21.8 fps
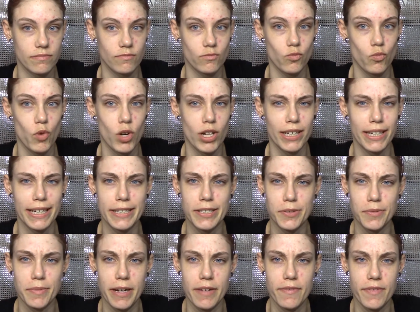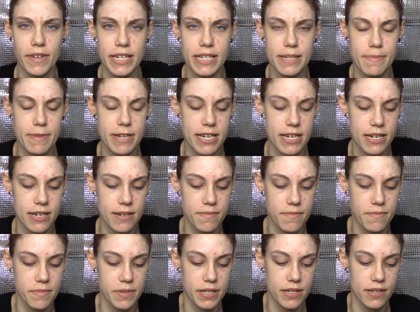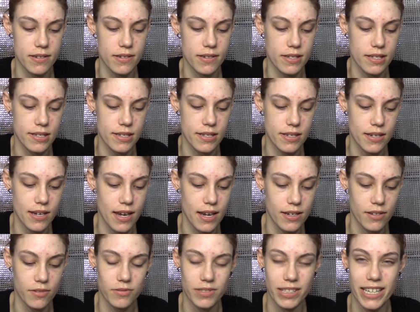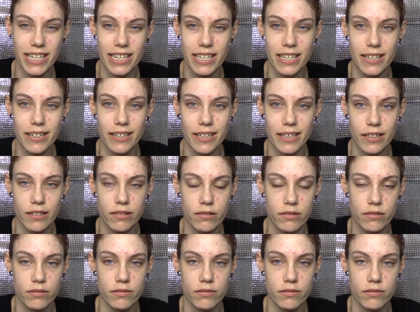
while I do my face makeup, because I don't like getting